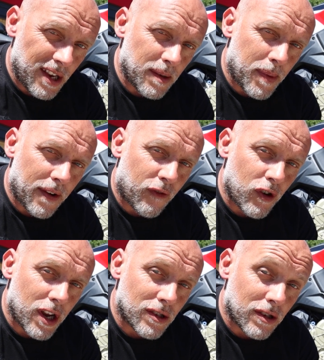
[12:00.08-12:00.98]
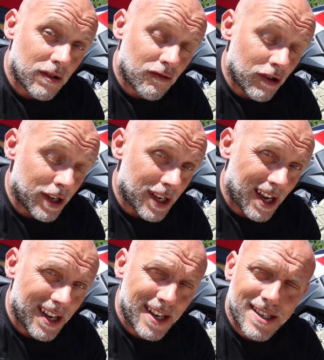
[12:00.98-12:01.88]
it is about 300 degrees
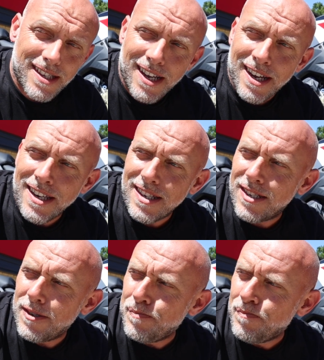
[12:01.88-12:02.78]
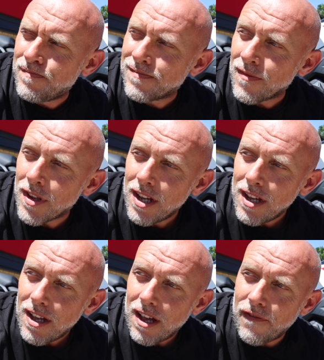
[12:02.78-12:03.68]
out here today. Um,
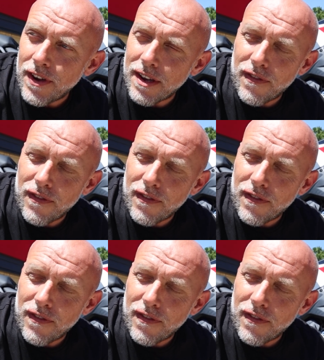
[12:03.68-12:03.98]
I think